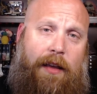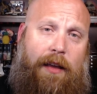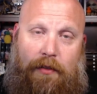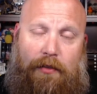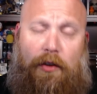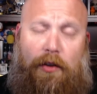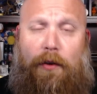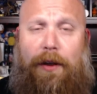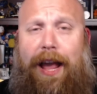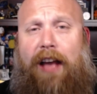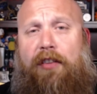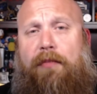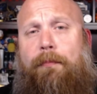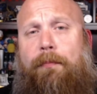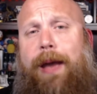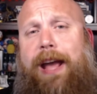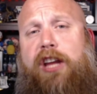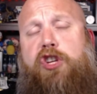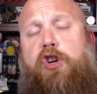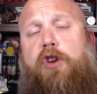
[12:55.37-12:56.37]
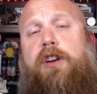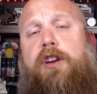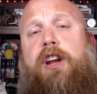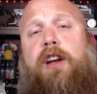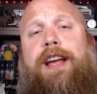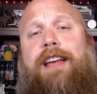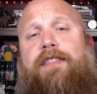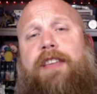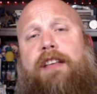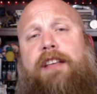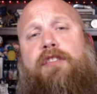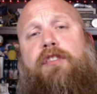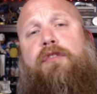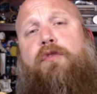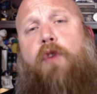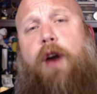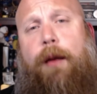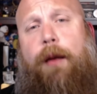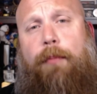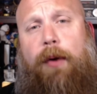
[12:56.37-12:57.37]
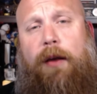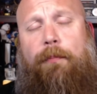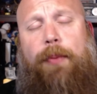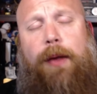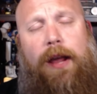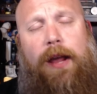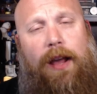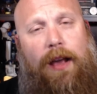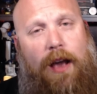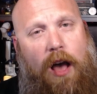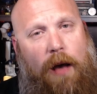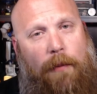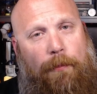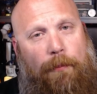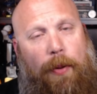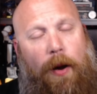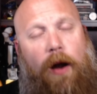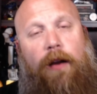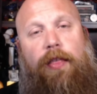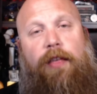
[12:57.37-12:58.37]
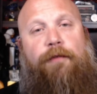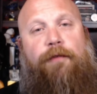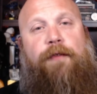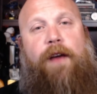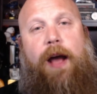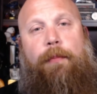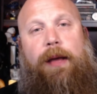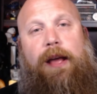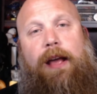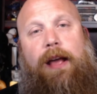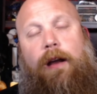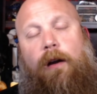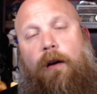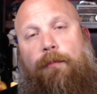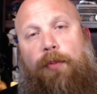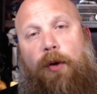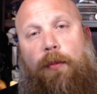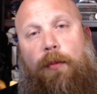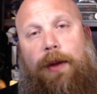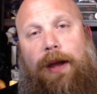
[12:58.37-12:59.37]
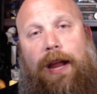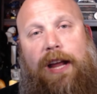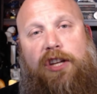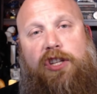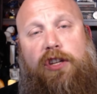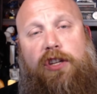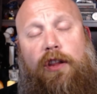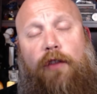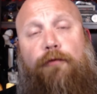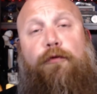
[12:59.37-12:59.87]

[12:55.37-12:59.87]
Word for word: So yes, make sure you hit that subscribe button. Become part of the family here at Boomy Nation, the